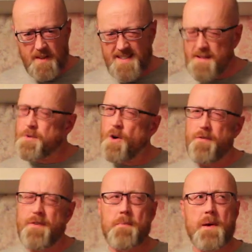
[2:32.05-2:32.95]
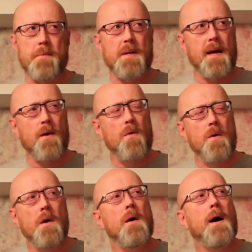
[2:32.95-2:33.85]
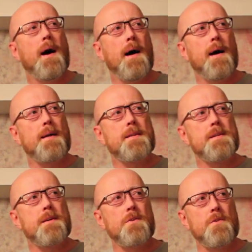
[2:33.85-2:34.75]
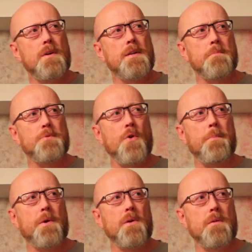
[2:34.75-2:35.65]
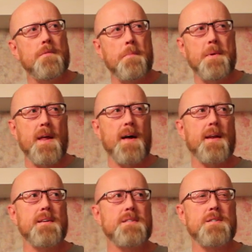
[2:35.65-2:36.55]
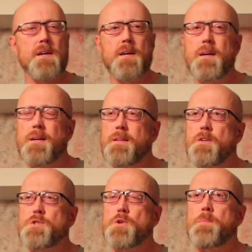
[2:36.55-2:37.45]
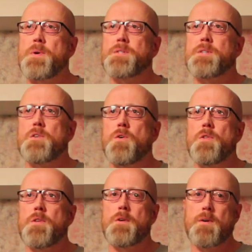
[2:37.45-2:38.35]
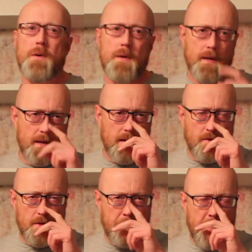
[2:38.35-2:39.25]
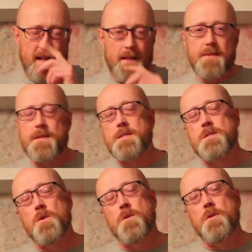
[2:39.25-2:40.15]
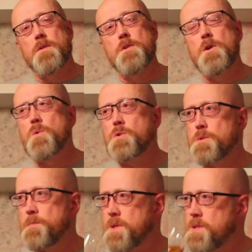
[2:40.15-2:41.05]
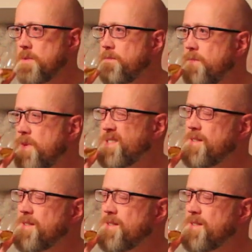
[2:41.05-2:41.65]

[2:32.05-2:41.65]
some toffee maybe now, and a little bit tropical. The banana is not so present on the palate as on the nose, but it's